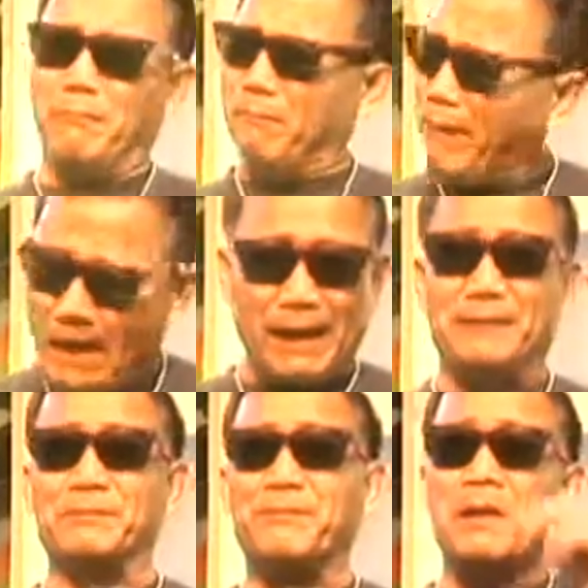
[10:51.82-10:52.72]
Man,
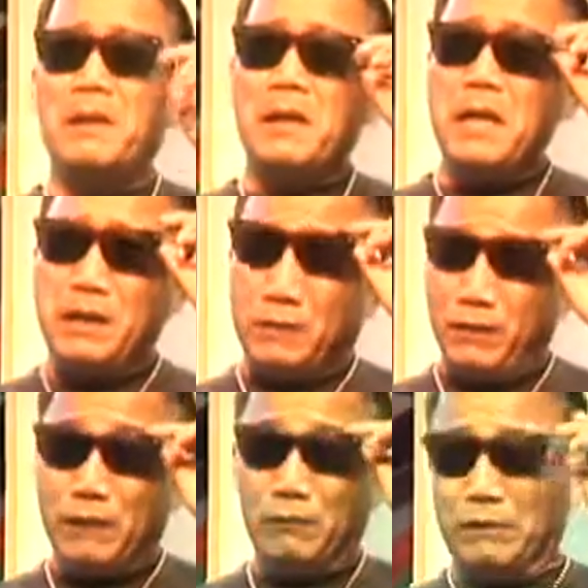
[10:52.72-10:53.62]
it
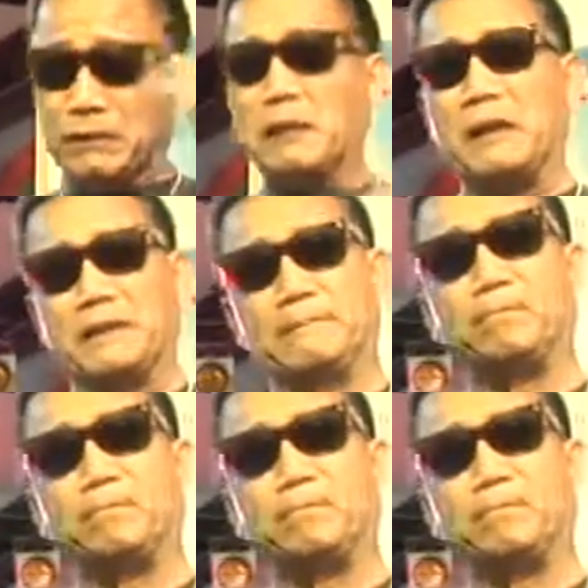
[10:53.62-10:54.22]
feels good.